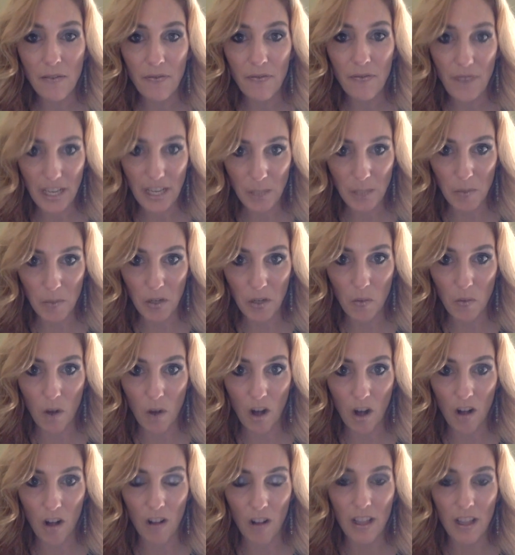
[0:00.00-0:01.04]
Facebook
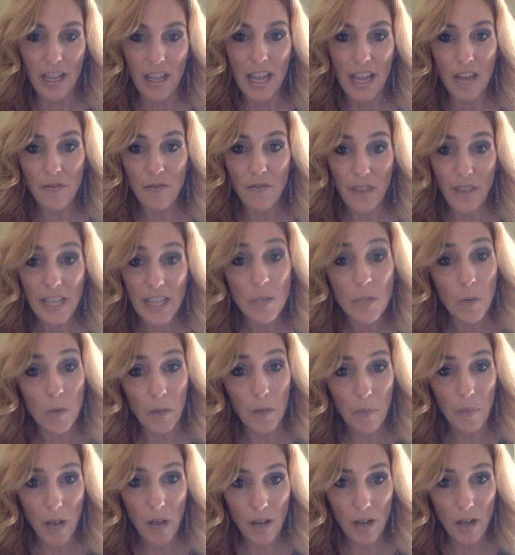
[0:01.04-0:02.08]
wall and Facebook
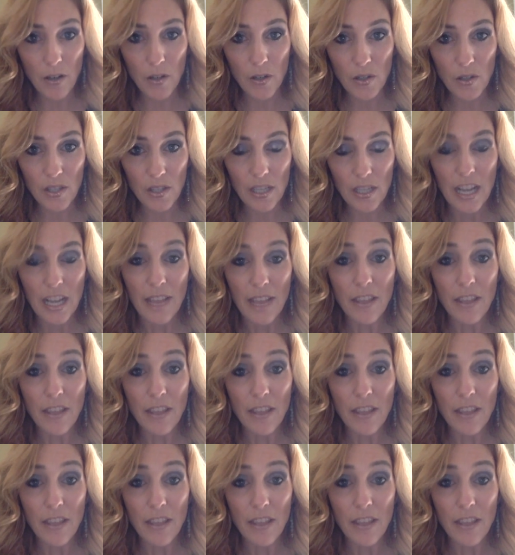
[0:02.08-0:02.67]
posts,